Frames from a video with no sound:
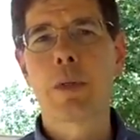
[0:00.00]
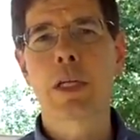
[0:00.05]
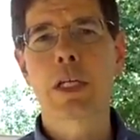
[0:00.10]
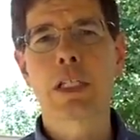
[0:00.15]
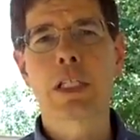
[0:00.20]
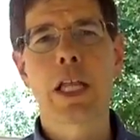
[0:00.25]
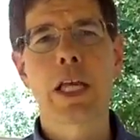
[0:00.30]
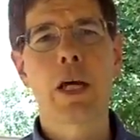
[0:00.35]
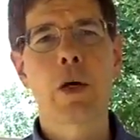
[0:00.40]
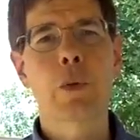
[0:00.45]

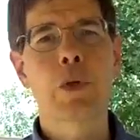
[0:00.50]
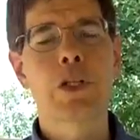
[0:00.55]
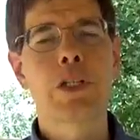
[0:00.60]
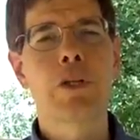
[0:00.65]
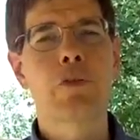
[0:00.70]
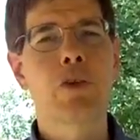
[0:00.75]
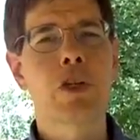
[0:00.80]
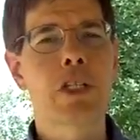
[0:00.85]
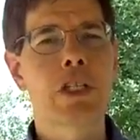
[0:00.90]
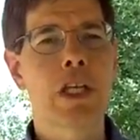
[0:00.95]
because now with
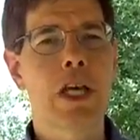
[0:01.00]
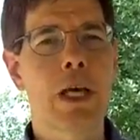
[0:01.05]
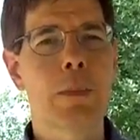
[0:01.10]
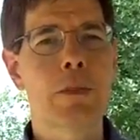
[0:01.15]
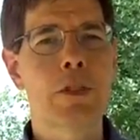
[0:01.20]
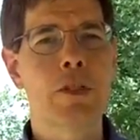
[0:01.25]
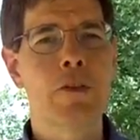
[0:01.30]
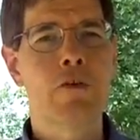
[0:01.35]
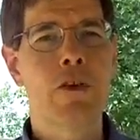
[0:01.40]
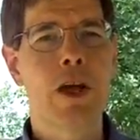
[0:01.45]
different
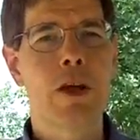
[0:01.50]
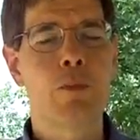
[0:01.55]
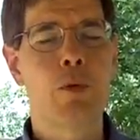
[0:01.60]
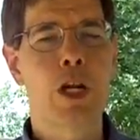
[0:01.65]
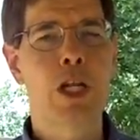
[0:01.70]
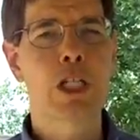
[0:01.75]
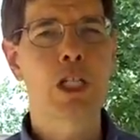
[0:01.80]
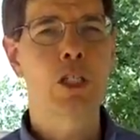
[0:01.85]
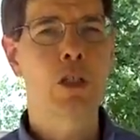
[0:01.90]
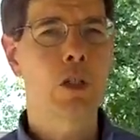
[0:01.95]
types of
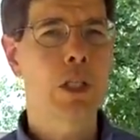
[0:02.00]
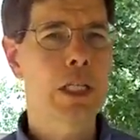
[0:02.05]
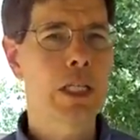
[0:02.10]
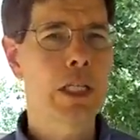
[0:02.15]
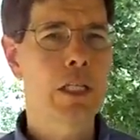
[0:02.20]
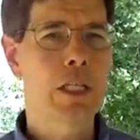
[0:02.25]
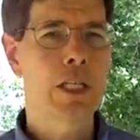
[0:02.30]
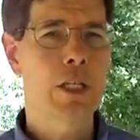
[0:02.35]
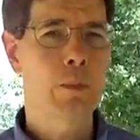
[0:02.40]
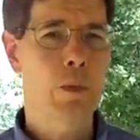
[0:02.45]
vibrational
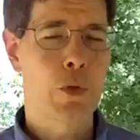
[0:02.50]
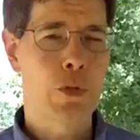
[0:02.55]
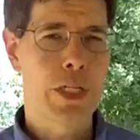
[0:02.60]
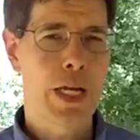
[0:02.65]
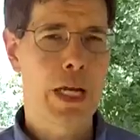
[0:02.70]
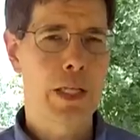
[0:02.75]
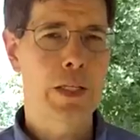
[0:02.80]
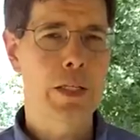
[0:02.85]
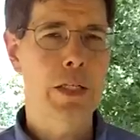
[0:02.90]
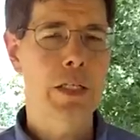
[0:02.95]
healing
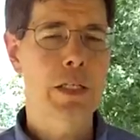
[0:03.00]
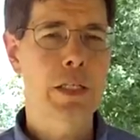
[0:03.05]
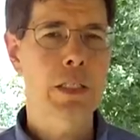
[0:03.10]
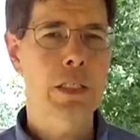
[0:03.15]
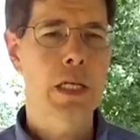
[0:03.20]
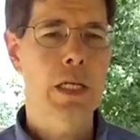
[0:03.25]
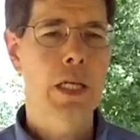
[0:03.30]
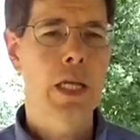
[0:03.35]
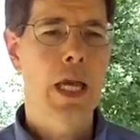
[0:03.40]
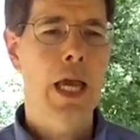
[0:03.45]
modalities